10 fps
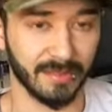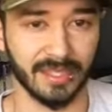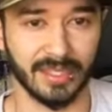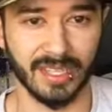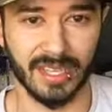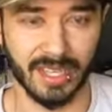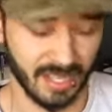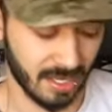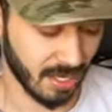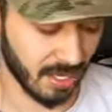I'm like,
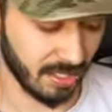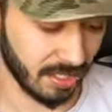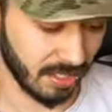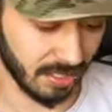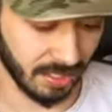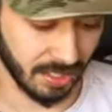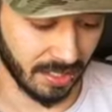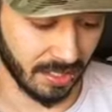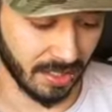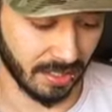I should have,
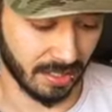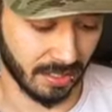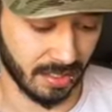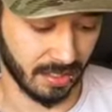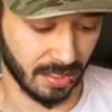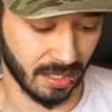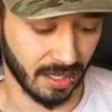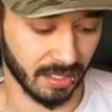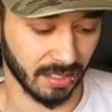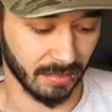like,
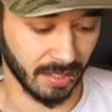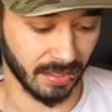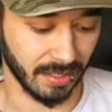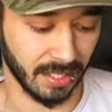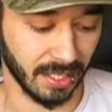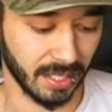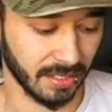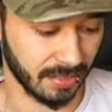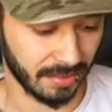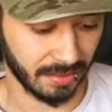called him out on that,